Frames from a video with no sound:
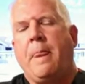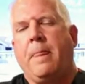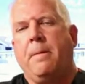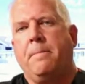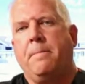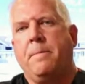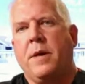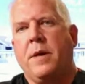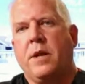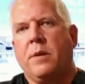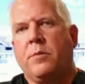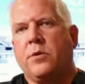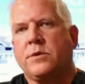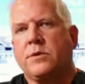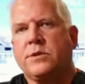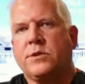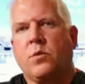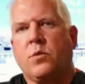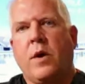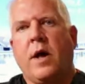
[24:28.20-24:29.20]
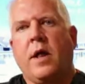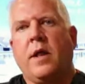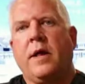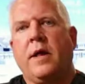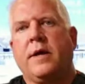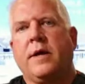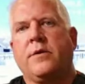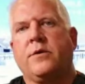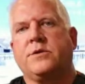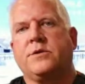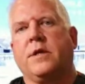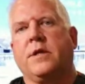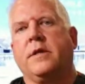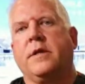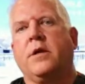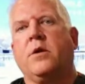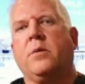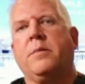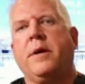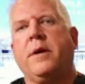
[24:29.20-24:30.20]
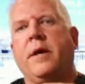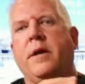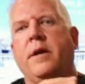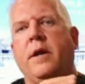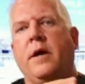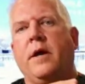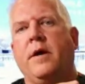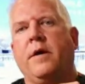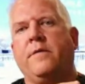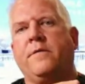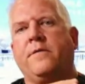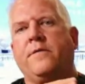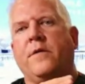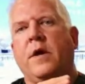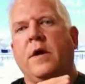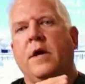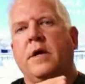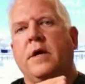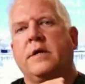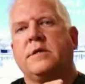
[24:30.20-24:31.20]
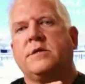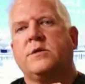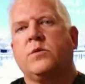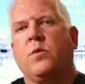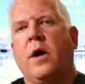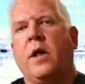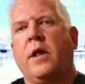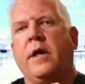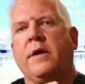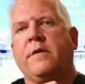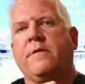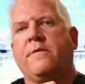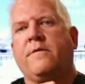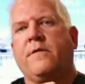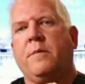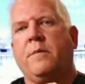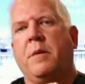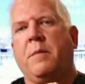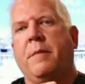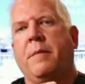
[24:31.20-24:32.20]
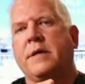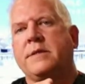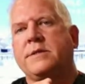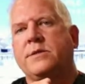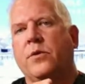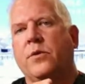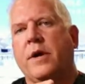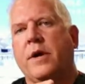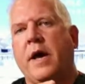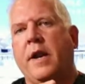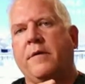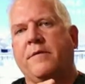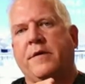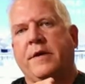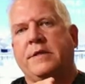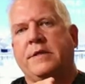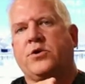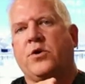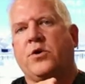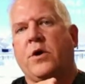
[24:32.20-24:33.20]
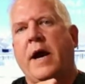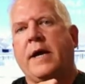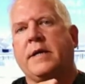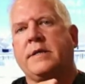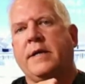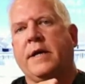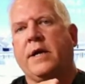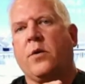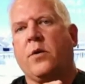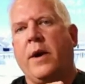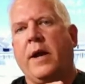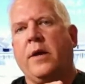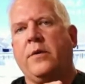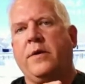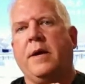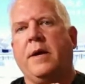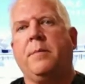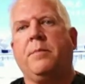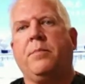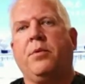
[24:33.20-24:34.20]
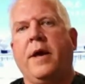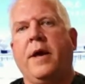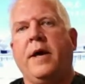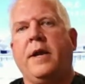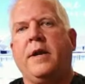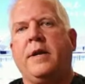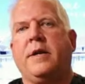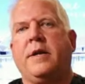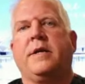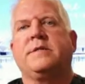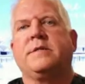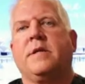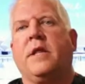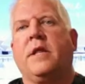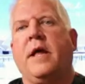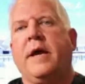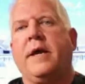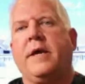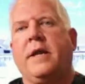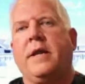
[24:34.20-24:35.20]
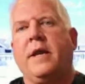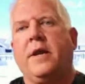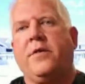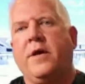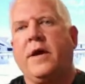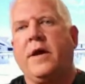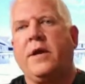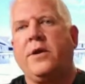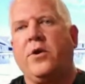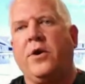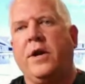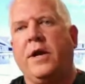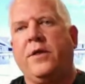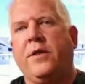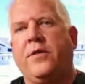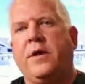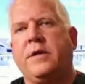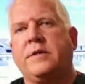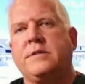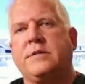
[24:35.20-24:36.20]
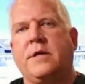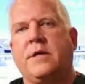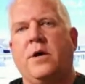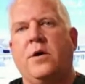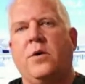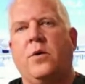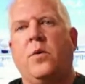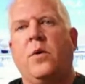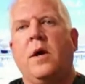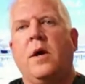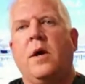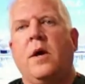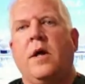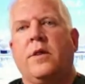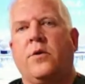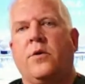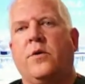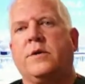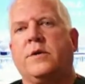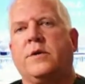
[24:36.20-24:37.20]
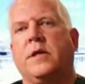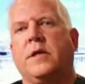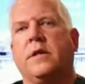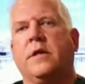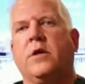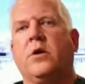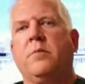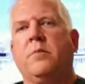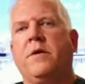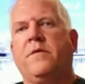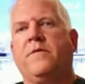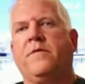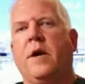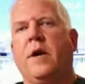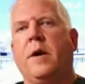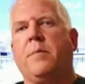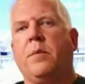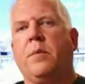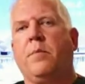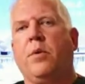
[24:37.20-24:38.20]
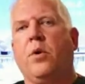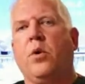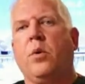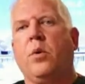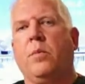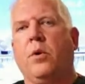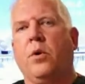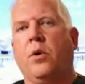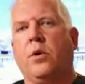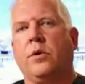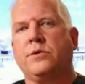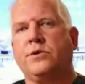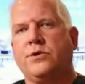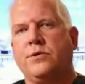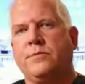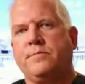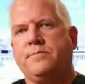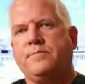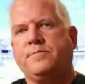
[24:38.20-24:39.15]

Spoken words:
minimal swelling. There's a little bit of swelling from the muscle kind of contracting around the implant. It doesn't like anything underneath it. So there is a little bit of an upper pole bulge.